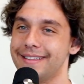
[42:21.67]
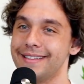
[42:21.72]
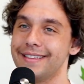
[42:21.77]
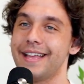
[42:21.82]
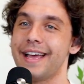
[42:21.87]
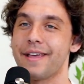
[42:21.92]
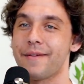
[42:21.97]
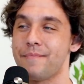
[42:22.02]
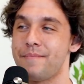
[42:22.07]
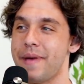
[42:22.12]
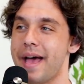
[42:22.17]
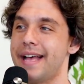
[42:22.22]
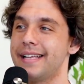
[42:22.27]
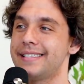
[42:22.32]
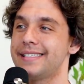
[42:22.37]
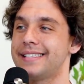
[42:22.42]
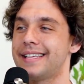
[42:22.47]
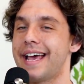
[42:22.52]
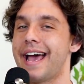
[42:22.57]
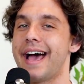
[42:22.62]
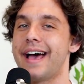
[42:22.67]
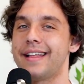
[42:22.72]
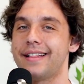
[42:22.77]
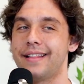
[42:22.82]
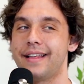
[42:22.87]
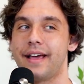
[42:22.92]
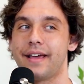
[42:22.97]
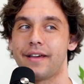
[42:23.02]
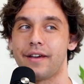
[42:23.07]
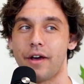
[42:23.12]
Like best
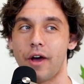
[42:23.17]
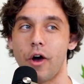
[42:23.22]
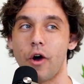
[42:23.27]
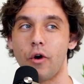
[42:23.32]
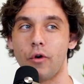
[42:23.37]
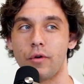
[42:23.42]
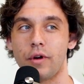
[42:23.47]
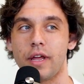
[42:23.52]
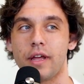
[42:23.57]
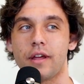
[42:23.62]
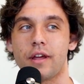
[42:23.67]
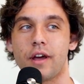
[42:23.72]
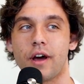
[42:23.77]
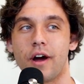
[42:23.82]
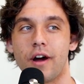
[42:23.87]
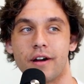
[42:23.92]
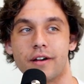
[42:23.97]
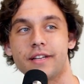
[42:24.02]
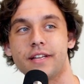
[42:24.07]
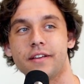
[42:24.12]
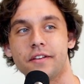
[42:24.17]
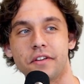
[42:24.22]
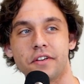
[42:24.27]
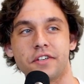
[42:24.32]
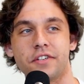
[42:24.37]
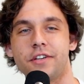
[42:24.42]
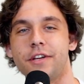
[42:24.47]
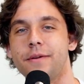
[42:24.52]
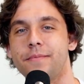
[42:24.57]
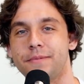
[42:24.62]
at like owning car
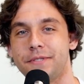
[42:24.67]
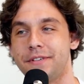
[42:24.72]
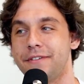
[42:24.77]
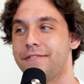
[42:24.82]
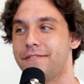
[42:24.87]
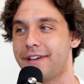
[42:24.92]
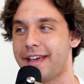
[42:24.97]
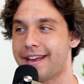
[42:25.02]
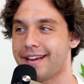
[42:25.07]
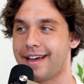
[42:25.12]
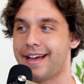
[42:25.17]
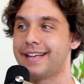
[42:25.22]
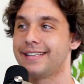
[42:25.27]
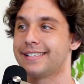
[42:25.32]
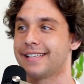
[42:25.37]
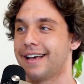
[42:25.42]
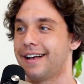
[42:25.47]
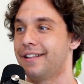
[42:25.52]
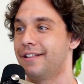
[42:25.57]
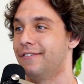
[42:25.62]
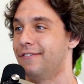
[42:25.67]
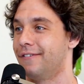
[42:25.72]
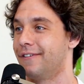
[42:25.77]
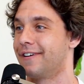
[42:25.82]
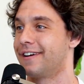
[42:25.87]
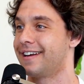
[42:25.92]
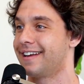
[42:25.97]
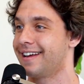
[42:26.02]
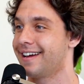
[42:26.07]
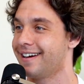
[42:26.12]
dealerships in Van Nuys, California.